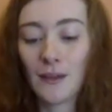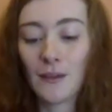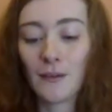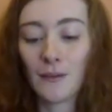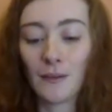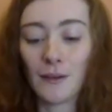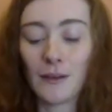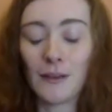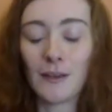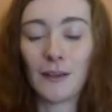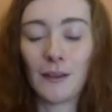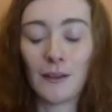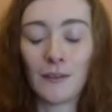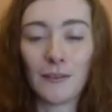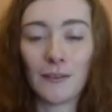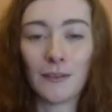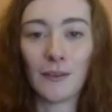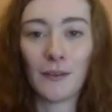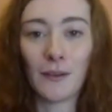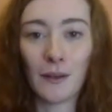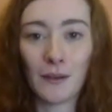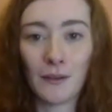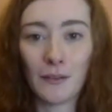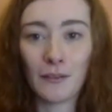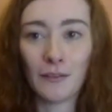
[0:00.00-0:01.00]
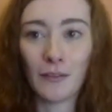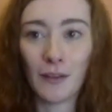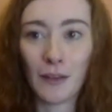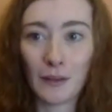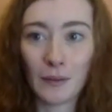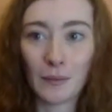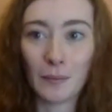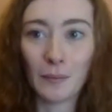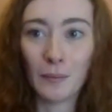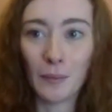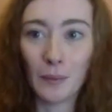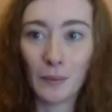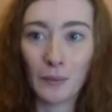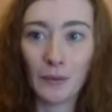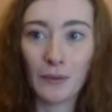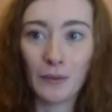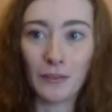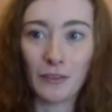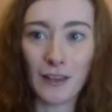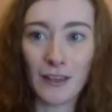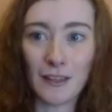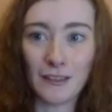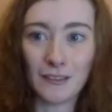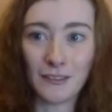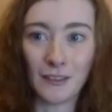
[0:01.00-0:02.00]
really gives a lot of like
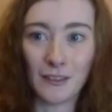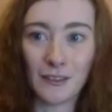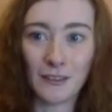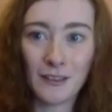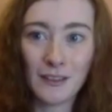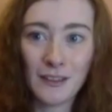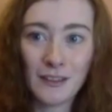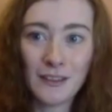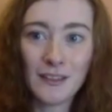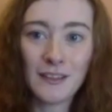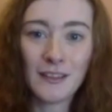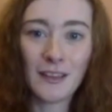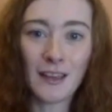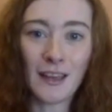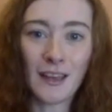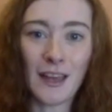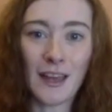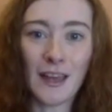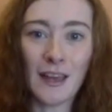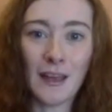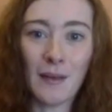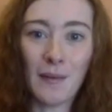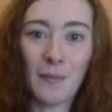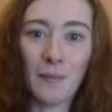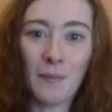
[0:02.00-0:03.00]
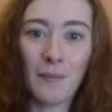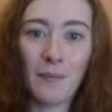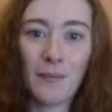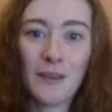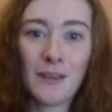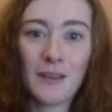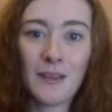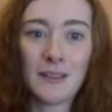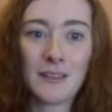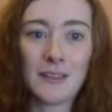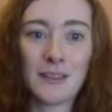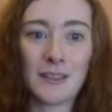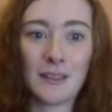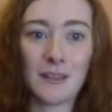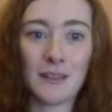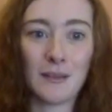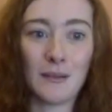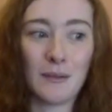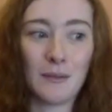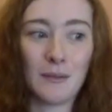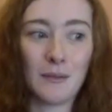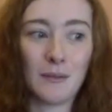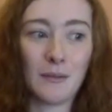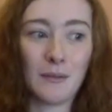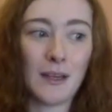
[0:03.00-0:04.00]
motivation
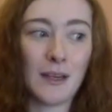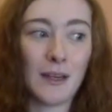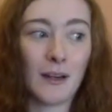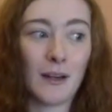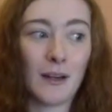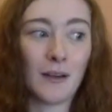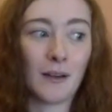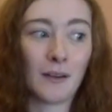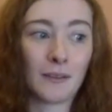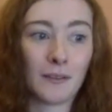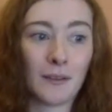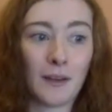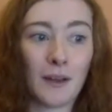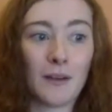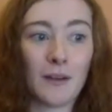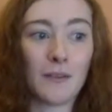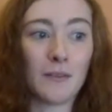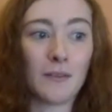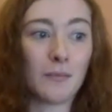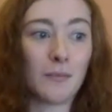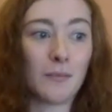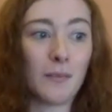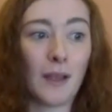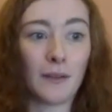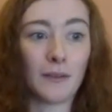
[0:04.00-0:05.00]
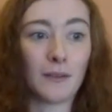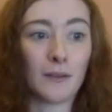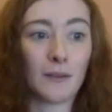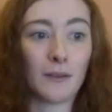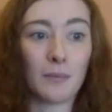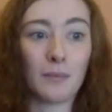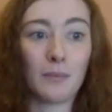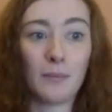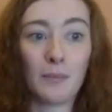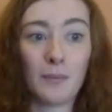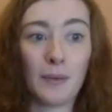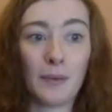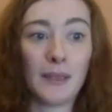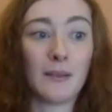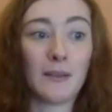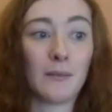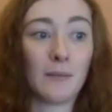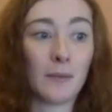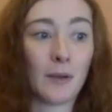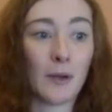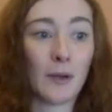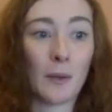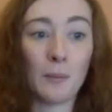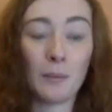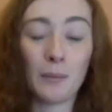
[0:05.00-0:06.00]
to hear kind of lots of
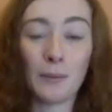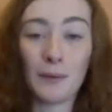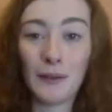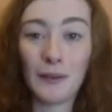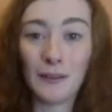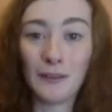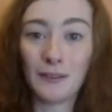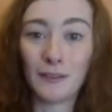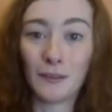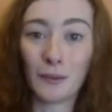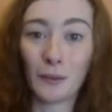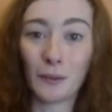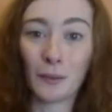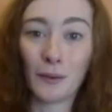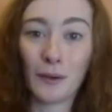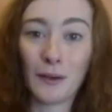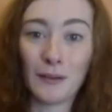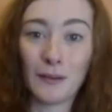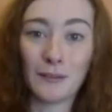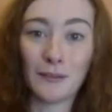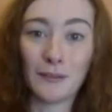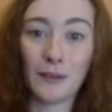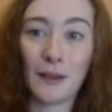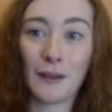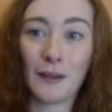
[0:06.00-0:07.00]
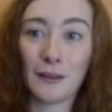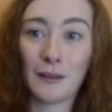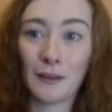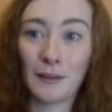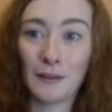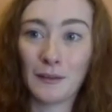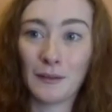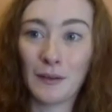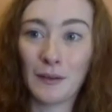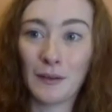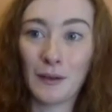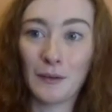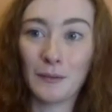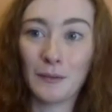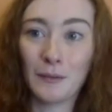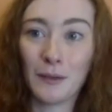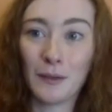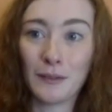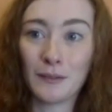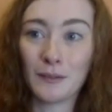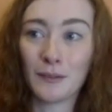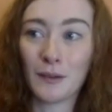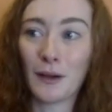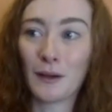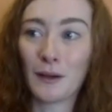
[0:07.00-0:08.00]
big company stories, like, and how
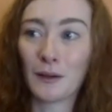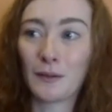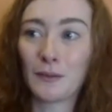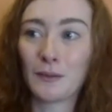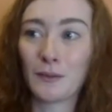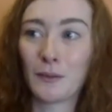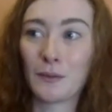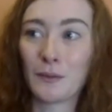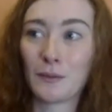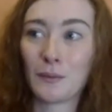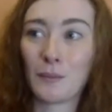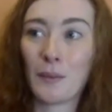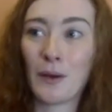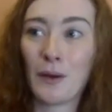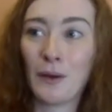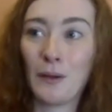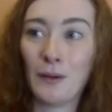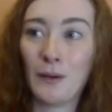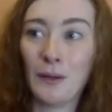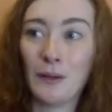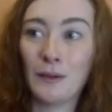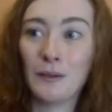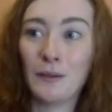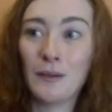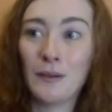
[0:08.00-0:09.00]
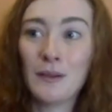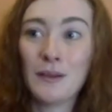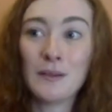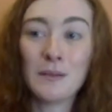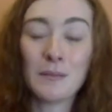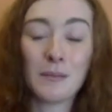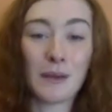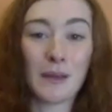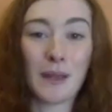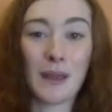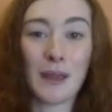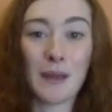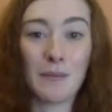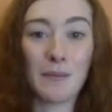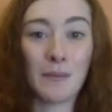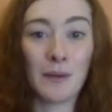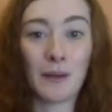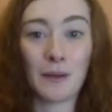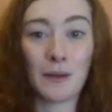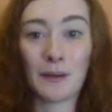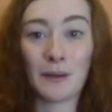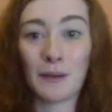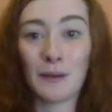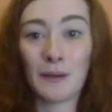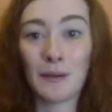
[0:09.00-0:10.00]
they started so small and became
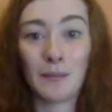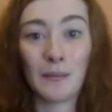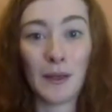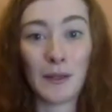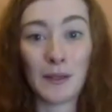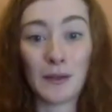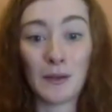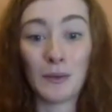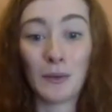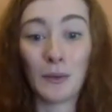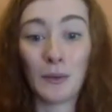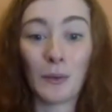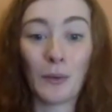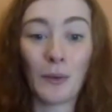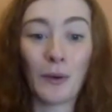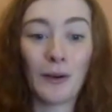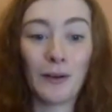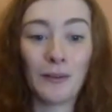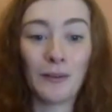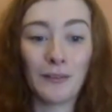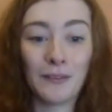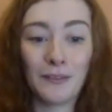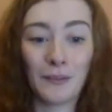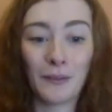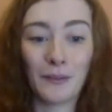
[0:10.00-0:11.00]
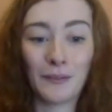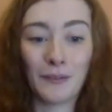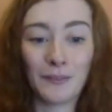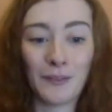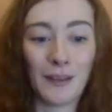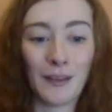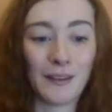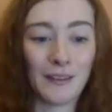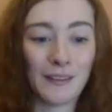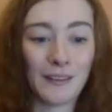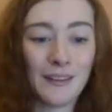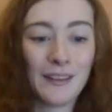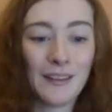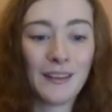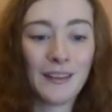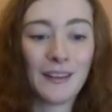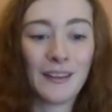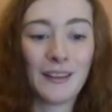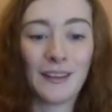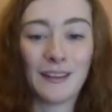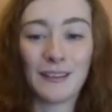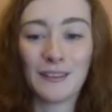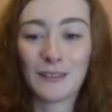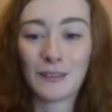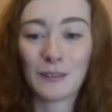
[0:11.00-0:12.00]
like a unicorn. So it's like
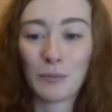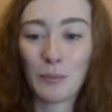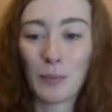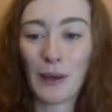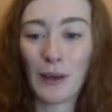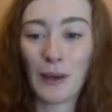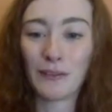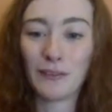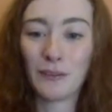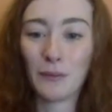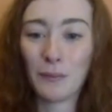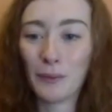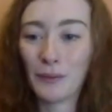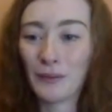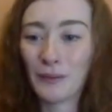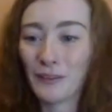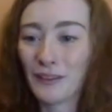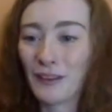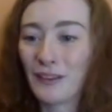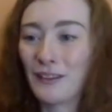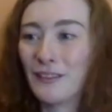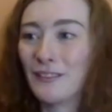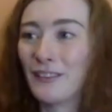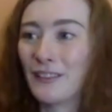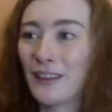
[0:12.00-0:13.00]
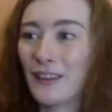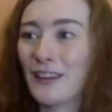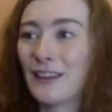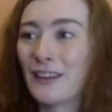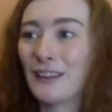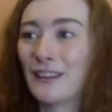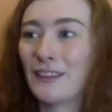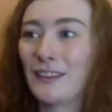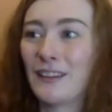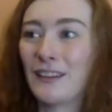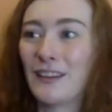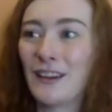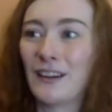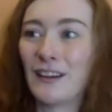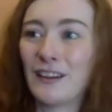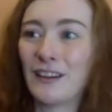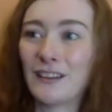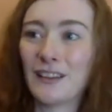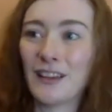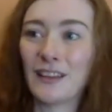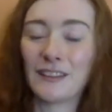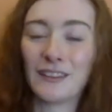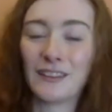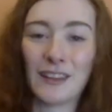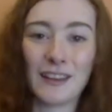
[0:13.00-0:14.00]
it's possible kind of a thing, and
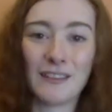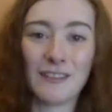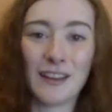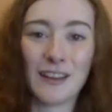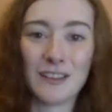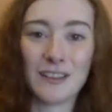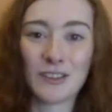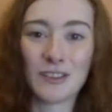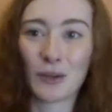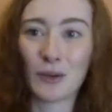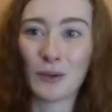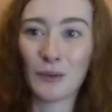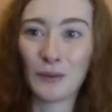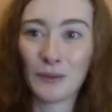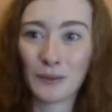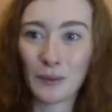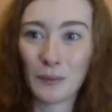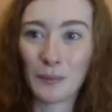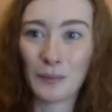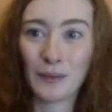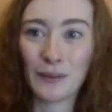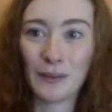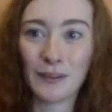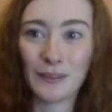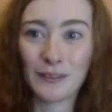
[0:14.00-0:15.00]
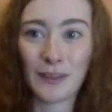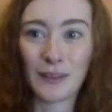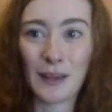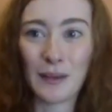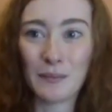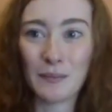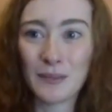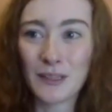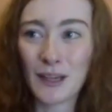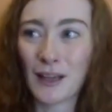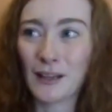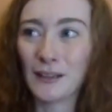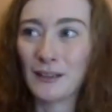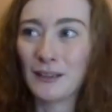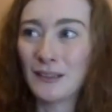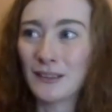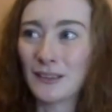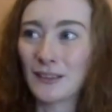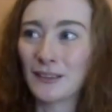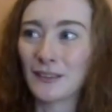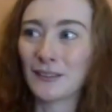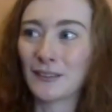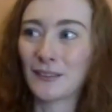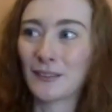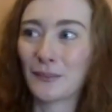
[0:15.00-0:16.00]
hearing that they went through some of the same
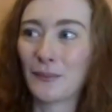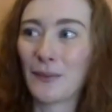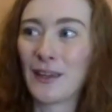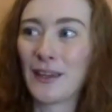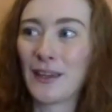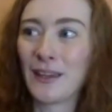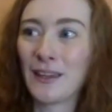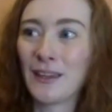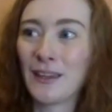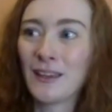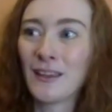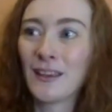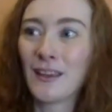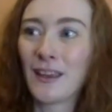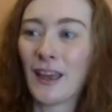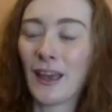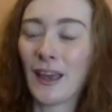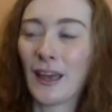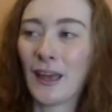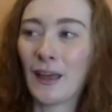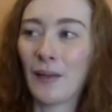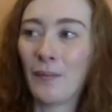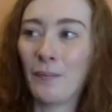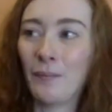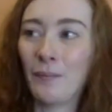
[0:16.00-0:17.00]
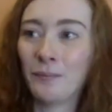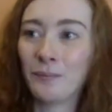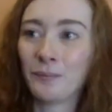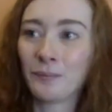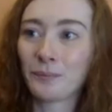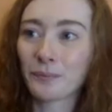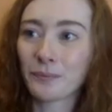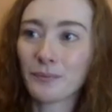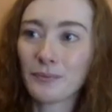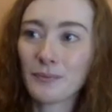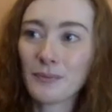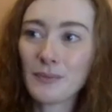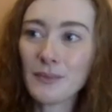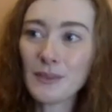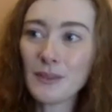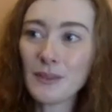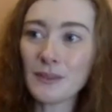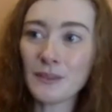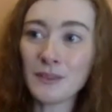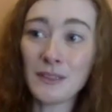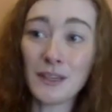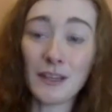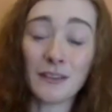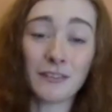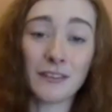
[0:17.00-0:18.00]
challenges as me,
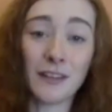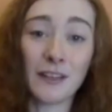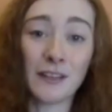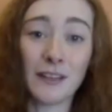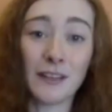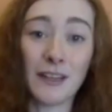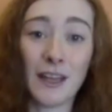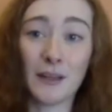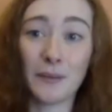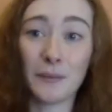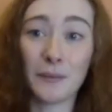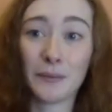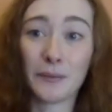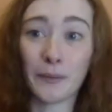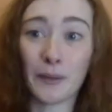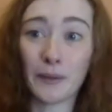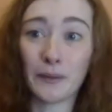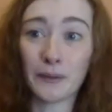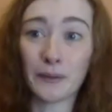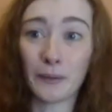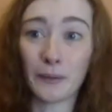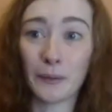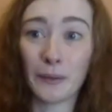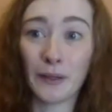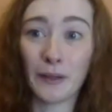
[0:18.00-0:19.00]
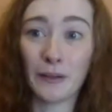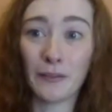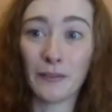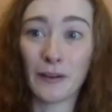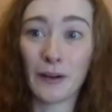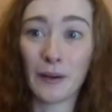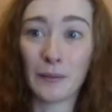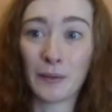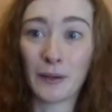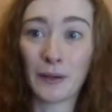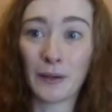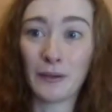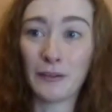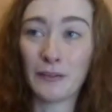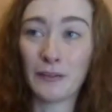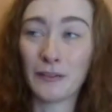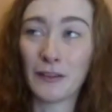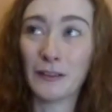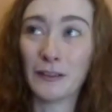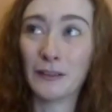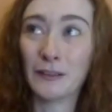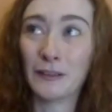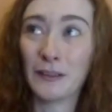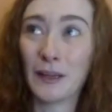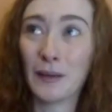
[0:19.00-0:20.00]
definitely helps. Like, so whenever I'm kind of
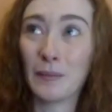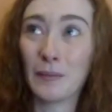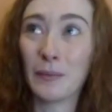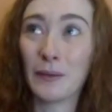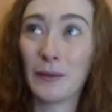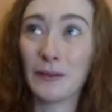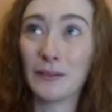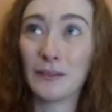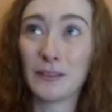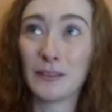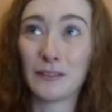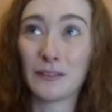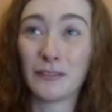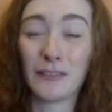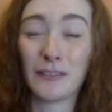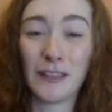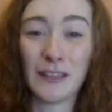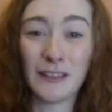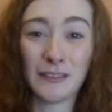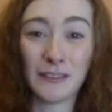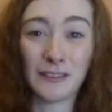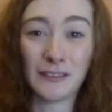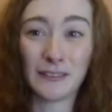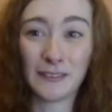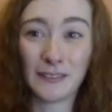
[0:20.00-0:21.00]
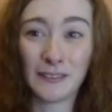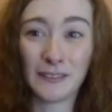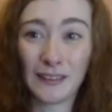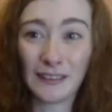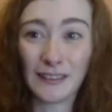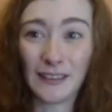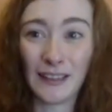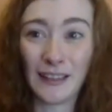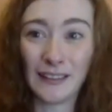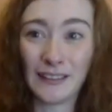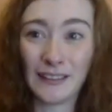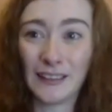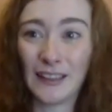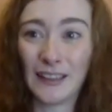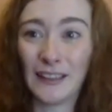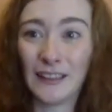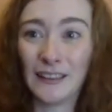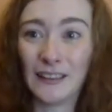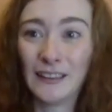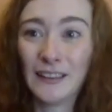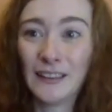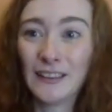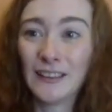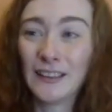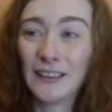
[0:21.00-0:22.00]
feeling that bit defeatist, like
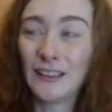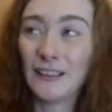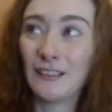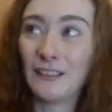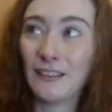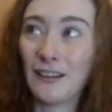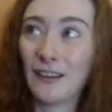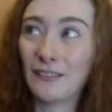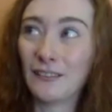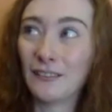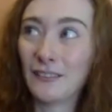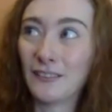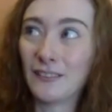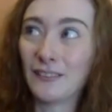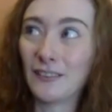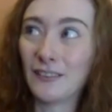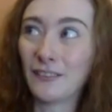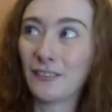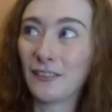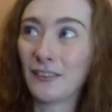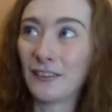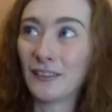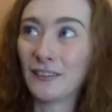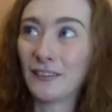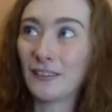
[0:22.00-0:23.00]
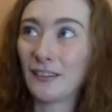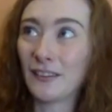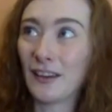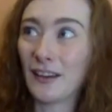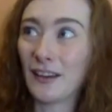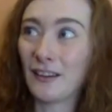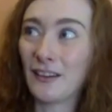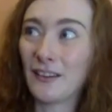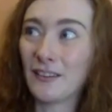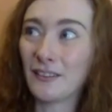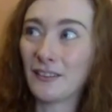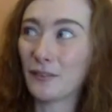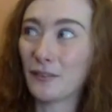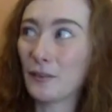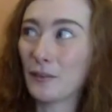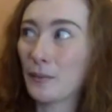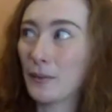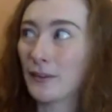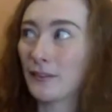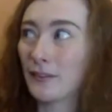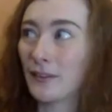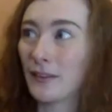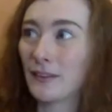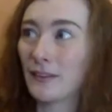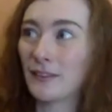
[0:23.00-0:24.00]
around different areas of the
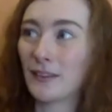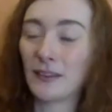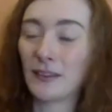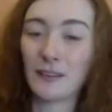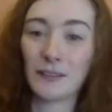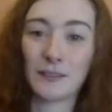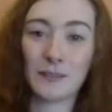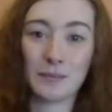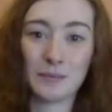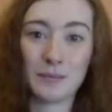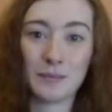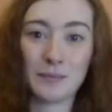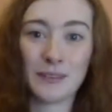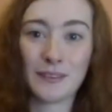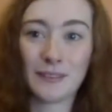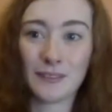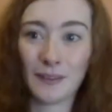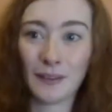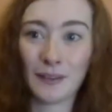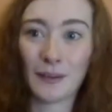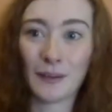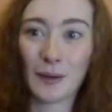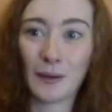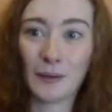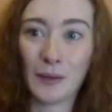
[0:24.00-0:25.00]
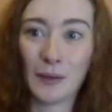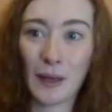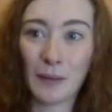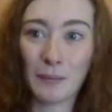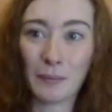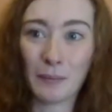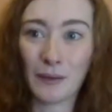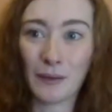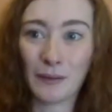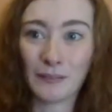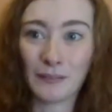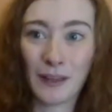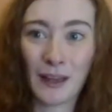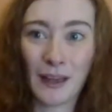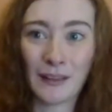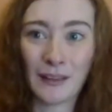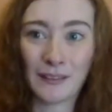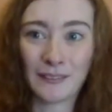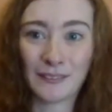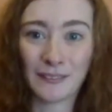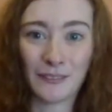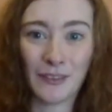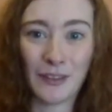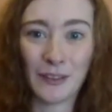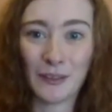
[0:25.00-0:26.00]
business, I can stick on that
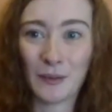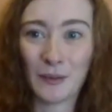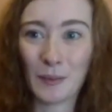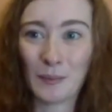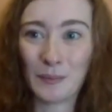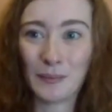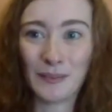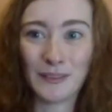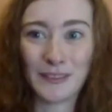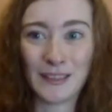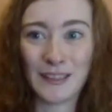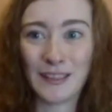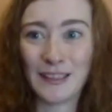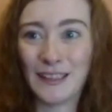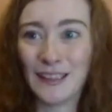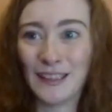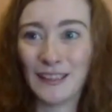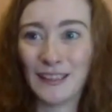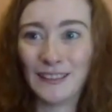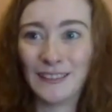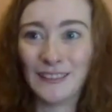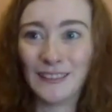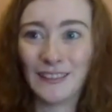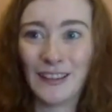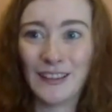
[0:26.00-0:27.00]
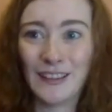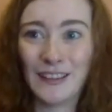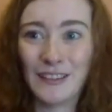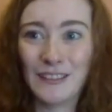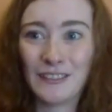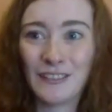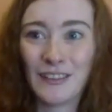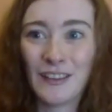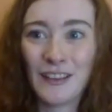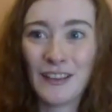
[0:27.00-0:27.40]
podcast, make up a tea, and you kind of